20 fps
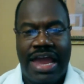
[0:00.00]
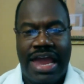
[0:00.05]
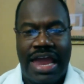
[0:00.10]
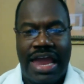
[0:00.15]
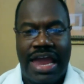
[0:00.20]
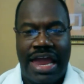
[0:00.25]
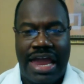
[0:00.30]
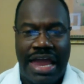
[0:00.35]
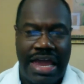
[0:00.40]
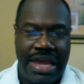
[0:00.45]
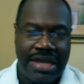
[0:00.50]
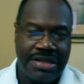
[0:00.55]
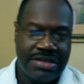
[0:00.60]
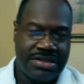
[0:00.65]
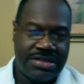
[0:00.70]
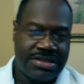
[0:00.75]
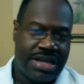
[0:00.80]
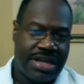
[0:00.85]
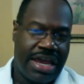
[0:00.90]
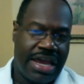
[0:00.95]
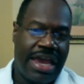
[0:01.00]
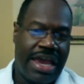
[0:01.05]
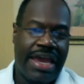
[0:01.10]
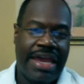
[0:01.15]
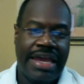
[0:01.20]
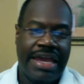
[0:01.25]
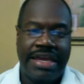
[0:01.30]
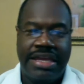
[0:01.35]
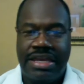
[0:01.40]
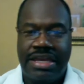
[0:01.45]
and
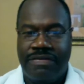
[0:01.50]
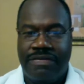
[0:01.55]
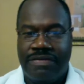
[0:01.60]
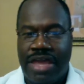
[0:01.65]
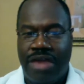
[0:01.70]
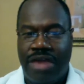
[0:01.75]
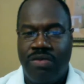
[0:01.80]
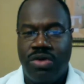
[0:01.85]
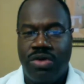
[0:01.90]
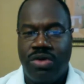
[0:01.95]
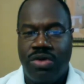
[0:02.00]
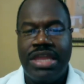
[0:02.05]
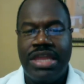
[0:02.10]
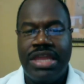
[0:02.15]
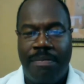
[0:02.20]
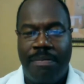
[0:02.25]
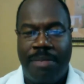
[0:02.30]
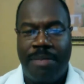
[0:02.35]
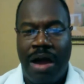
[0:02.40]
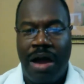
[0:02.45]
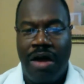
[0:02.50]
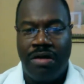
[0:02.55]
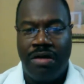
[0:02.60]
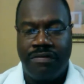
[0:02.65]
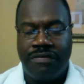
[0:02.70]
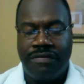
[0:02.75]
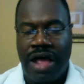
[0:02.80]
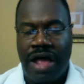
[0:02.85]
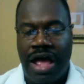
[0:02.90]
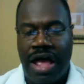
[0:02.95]
say if they were in that
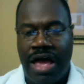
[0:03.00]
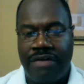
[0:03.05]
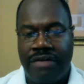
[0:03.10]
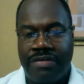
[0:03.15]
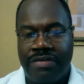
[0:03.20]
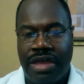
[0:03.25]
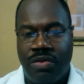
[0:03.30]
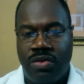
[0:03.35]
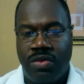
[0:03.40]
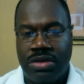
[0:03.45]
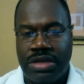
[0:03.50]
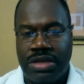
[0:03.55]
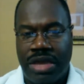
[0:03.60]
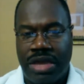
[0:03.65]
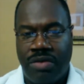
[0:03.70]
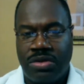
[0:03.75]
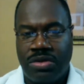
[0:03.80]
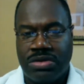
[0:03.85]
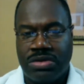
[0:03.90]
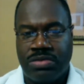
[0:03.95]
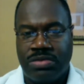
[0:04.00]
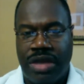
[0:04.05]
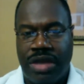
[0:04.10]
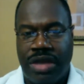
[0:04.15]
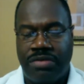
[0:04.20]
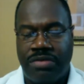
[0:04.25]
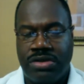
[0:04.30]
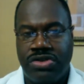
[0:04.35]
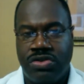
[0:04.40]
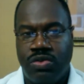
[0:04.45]
Power 5, they
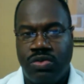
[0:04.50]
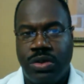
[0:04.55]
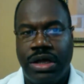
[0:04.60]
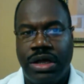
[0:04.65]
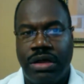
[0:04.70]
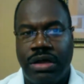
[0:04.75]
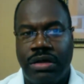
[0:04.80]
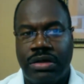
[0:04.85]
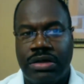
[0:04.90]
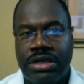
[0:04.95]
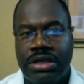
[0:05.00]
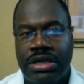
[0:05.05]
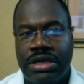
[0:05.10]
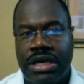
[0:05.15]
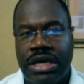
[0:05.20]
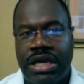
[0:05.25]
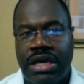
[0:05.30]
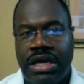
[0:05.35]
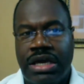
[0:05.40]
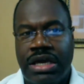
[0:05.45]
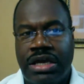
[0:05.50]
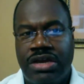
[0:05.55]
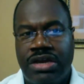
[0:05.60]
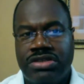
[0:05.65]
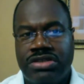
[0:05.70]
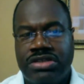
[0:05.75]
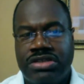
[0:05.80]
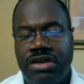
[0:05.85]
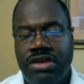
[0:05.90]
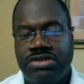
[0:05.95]
would do well. Now,
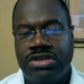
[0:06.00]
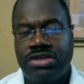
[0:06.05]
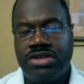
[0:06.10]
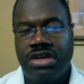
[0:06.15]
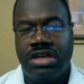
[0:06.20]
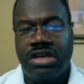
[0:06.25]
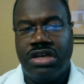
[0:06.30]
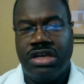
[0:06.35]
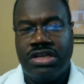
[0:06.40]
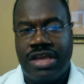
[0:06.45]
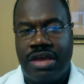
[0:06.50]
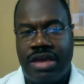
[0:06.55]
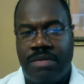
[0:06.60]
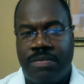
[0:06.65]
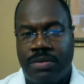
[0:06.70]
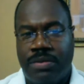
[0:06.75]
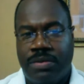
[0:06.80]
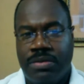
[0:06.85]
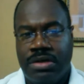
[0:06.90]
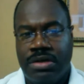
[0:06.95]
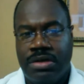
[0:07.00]
here's a good example.